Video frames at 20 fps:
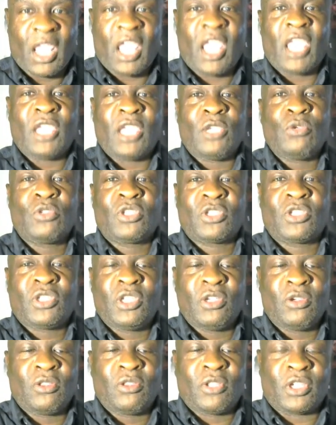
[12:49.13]
and you
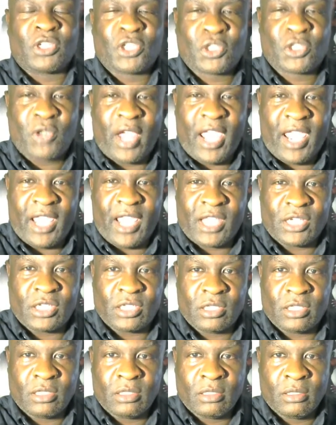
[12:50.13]
still the
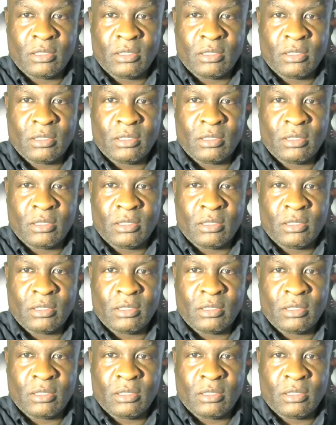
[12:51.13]
trash,